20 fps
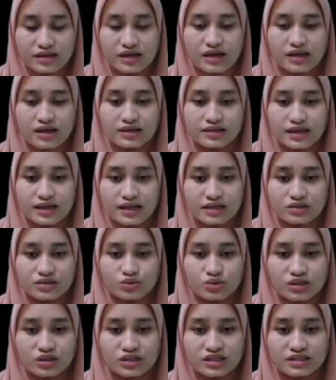Next, we
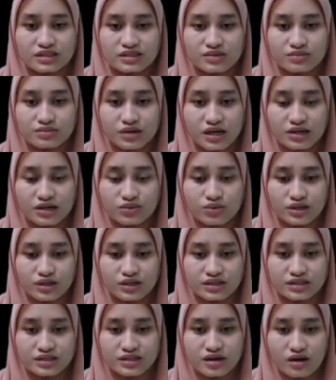determine
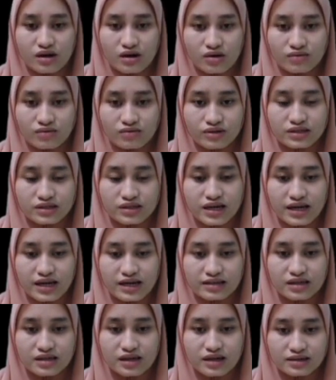whether over and
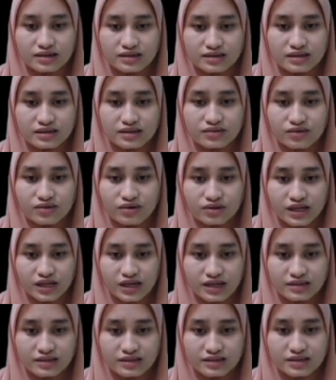under for the
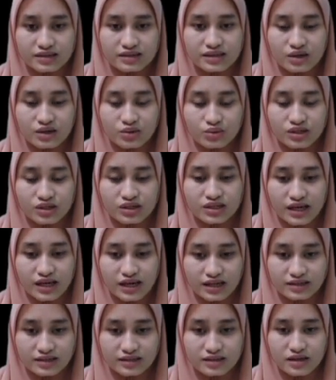answer that we get.
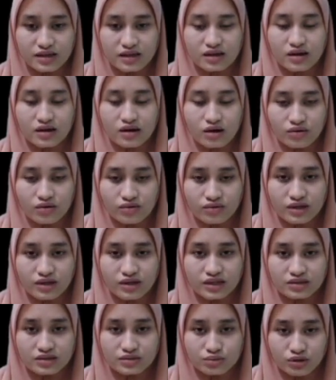Over is
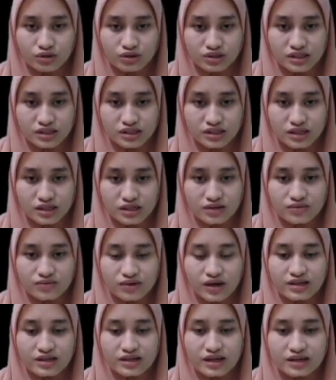positive
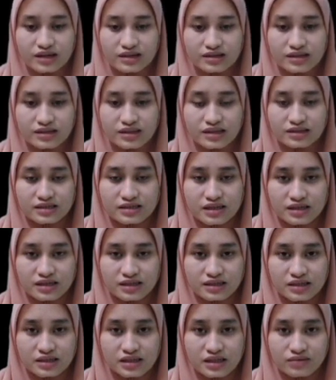and under is
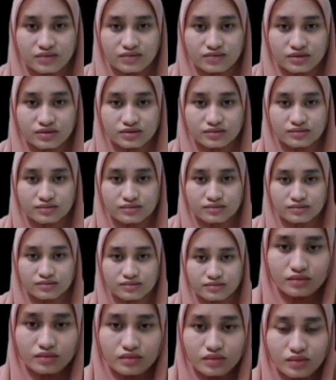negative.
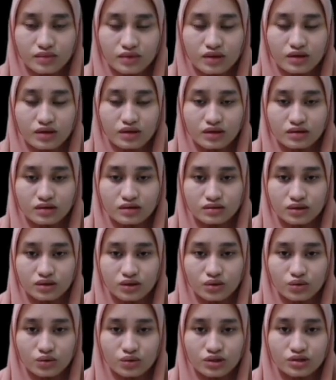So
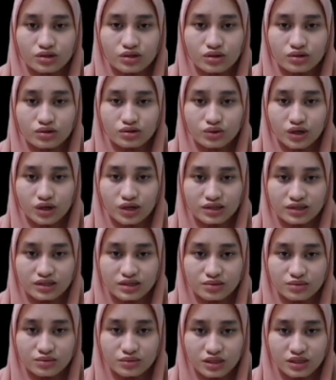we go to
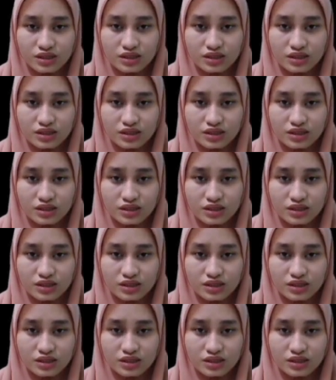assembly.